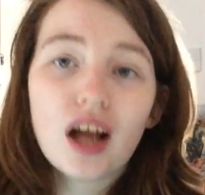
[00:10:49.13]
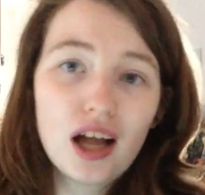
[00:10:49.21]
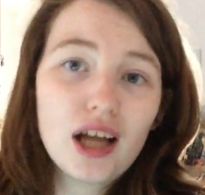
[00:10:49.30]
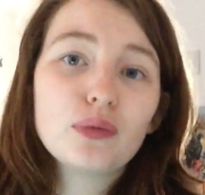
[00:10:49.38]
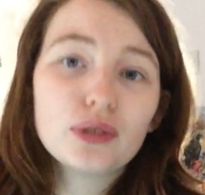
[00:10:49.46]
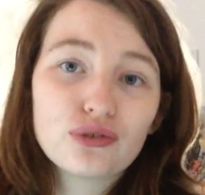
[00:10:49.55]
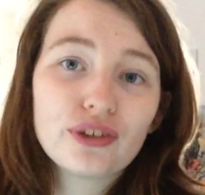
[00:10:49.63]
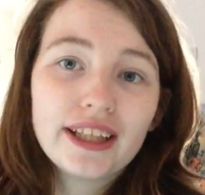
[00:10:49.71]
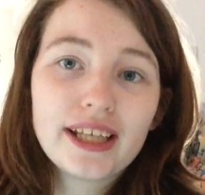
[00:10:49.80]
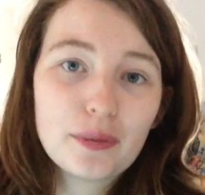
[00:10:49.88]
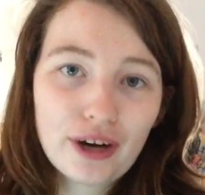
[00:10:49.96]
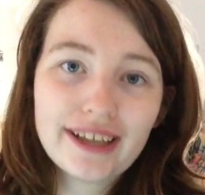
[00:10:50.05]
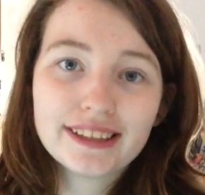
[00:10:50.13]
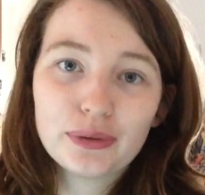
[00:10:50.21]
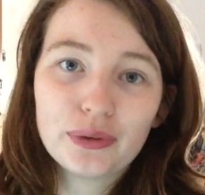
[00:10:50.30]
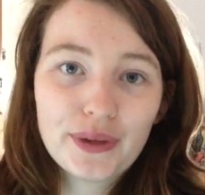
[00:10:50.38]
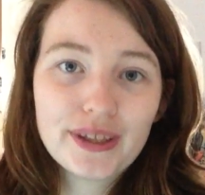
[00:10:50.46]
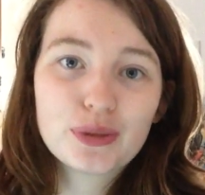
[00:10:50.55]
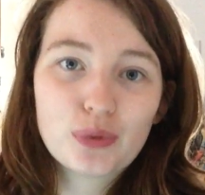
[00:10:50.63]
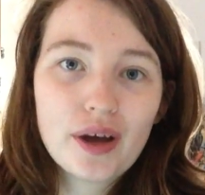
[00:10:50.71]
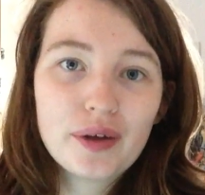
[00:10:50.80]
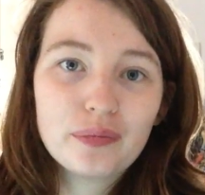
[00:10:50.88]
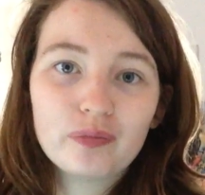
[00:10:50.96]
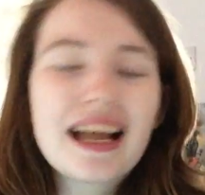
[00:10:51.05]
I was really impressed with this
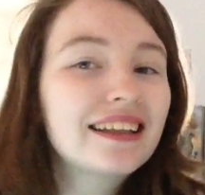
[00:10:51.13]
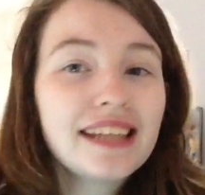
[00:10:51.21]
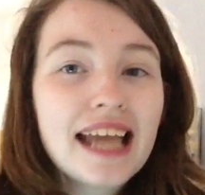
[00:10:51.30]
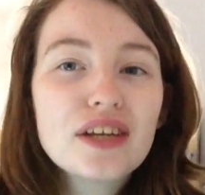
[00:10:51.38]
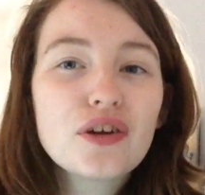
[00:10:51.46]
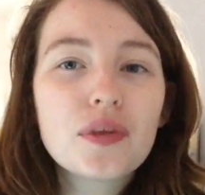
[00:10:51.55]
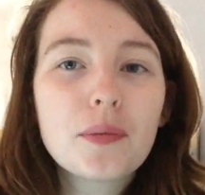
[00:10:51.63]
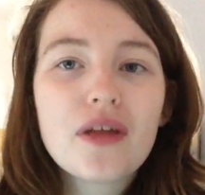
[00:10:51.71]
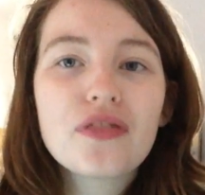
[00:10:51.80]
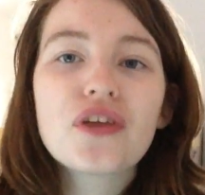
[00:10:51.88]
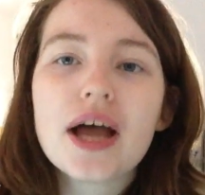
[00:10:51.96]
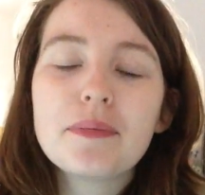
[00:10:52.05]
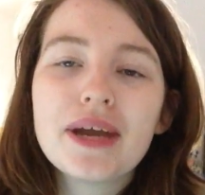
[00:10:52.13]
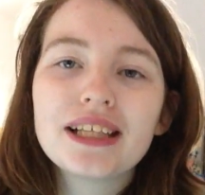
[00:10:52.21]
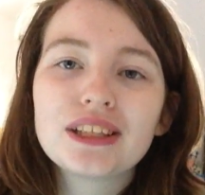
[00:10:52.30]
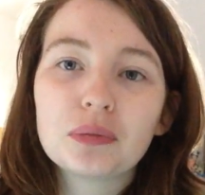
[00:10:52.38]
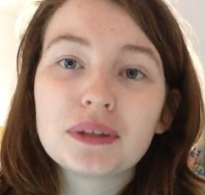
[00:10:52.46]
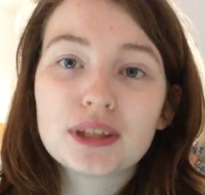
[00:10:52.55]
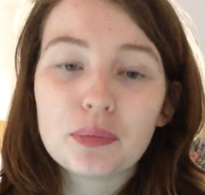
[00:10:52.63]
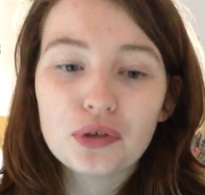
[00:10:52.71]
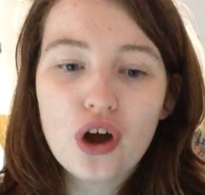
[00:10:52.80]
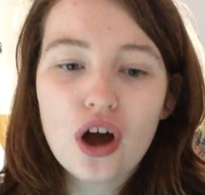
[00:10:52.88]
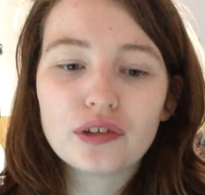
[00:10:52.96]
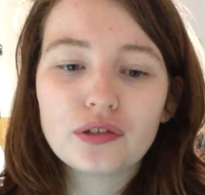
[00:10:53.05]
one. At the end of the month, I picked up some
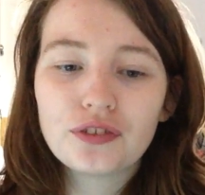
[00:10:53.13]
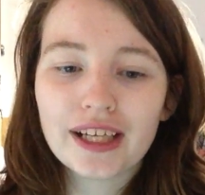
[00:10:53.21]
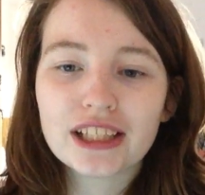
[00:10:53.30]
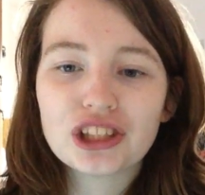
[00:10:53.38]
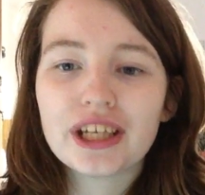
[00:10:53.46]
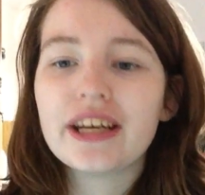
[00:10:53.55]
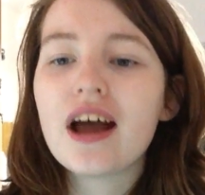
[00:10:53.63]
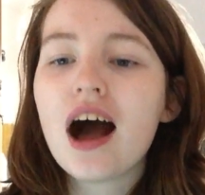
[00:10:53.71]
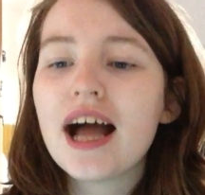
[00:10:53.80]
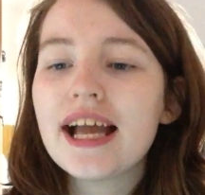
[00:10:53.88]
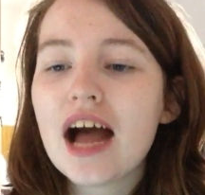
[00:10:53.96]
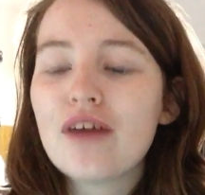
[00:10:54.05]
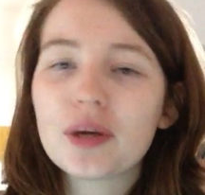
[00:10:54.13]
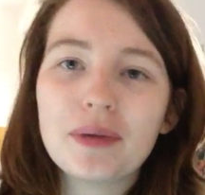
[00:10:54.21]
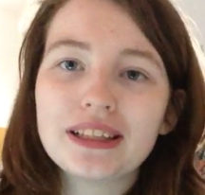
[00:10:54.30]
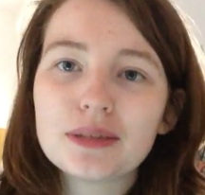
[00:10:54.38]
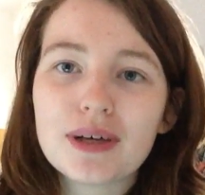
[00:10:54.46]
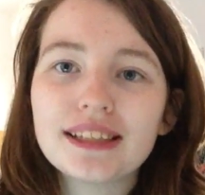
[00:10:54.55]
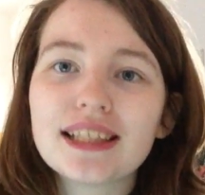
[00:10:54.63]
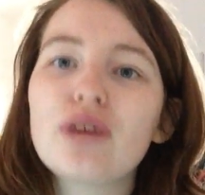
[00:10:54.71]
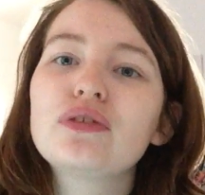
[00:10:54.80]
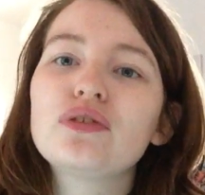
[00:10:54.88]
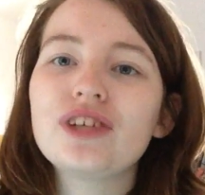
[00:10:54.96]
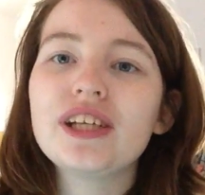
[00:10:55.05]
non-fiction. I have committed
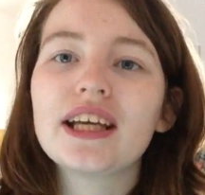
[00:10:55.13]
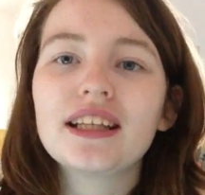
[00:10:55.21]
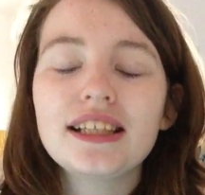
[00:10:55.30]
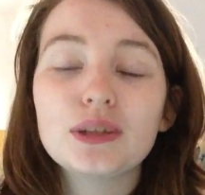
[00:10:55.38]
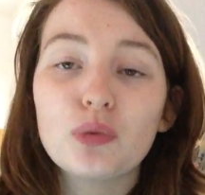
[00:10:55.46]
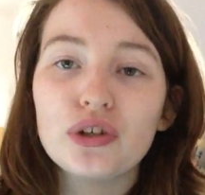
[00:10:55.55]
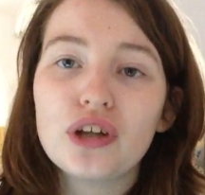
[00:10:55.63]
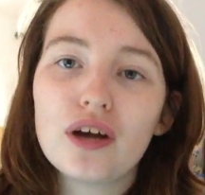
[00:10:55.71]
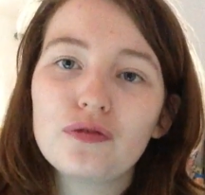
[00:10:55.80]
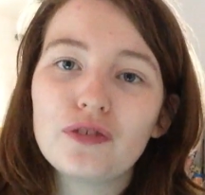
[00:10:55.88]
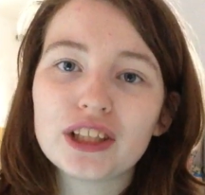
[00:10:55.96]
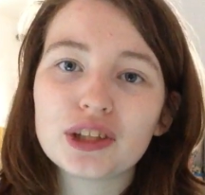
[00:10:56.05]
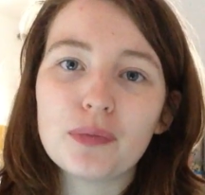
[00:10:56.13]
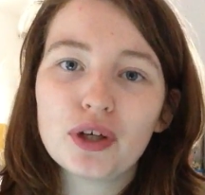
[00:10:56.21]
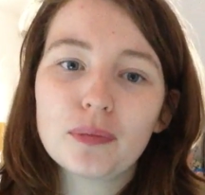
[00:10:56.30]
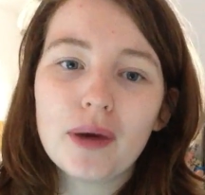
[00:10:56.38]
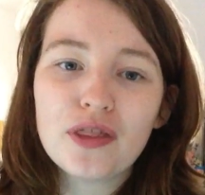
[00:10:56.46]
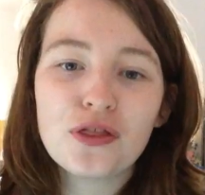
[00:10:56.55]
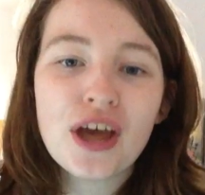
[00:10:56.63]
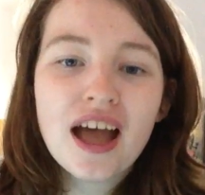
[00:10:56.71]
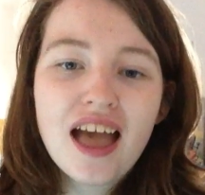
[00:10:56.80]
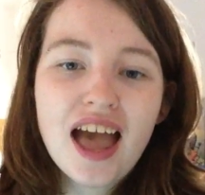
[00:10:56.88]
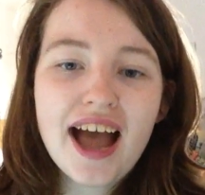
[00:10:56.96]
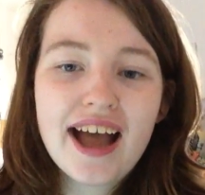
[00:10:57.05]
myself to reading at least one non-fiction book a month,
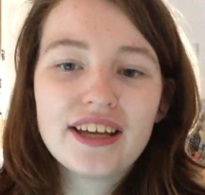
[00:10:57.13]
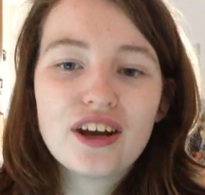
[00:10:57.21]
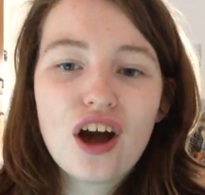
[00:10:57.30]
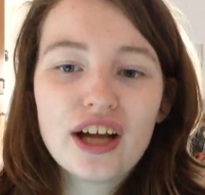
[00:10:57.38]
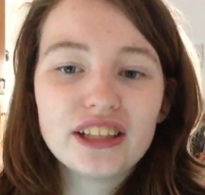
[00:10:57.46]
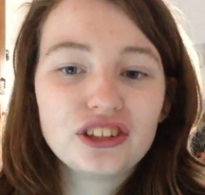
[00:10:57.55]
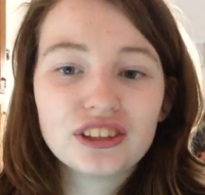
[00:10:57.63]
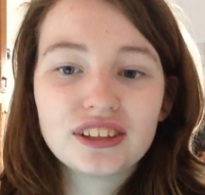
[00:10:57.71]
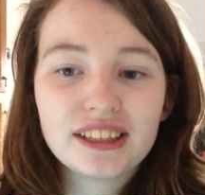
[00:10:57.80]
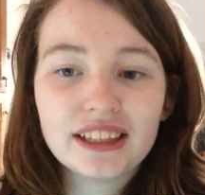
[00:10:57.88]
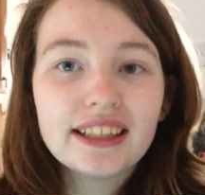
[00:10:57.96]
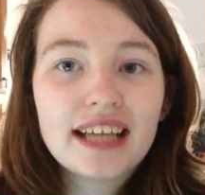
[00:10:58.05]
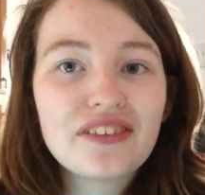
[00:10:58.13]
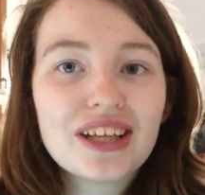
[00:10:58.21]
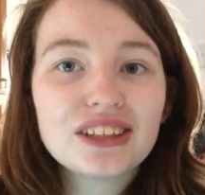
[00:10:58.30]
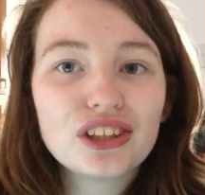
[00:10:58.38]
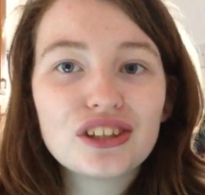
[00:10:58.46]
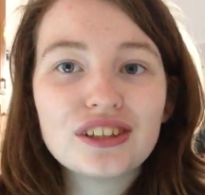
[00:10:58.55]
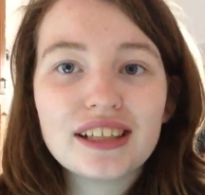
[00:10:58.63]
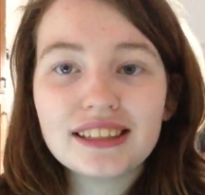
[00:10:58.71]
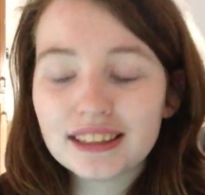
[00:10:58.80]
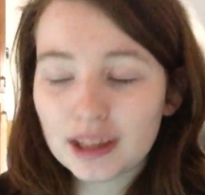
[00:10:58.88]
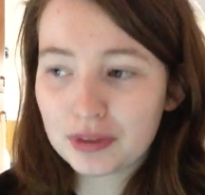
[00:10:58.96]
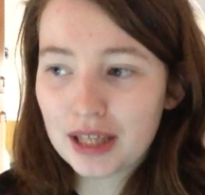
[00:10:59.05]
and I just didn't get that done
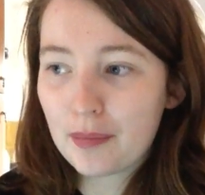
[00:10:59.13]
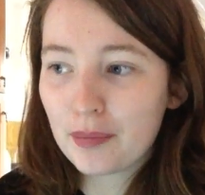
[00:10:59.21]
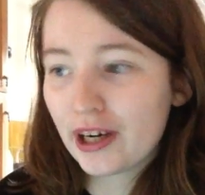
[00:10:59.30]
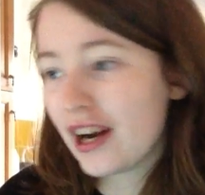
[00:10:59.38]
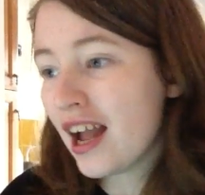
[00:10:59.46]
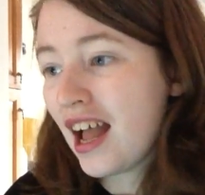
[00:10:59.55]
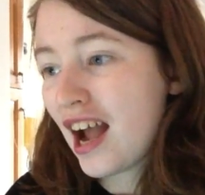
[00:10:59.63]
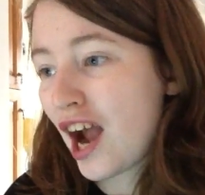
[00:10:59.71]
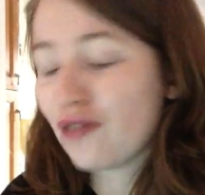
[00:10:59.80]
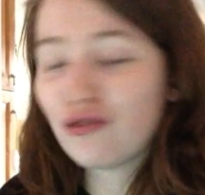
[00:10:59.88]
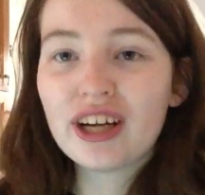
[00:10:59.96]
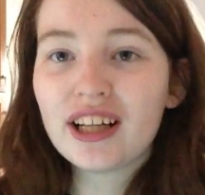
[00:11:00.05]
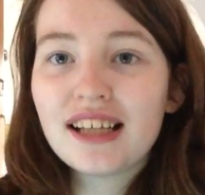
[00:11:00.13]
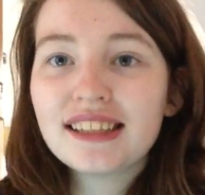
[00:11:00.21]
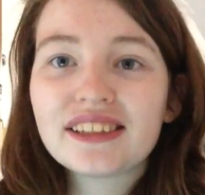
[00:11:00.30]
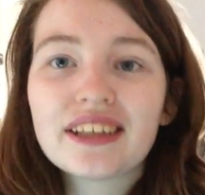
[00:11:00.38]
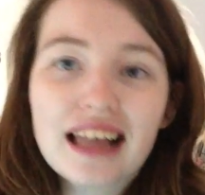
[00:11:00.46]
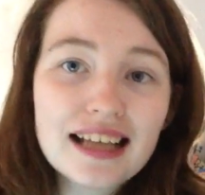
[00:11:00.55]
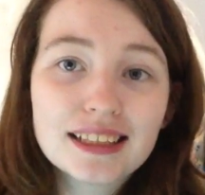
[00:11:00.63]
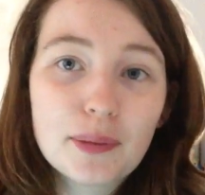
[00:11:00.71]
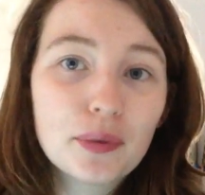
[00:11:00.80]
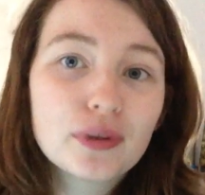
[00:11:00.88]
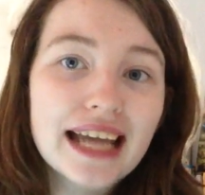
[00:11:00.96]
in September and realized in the last couple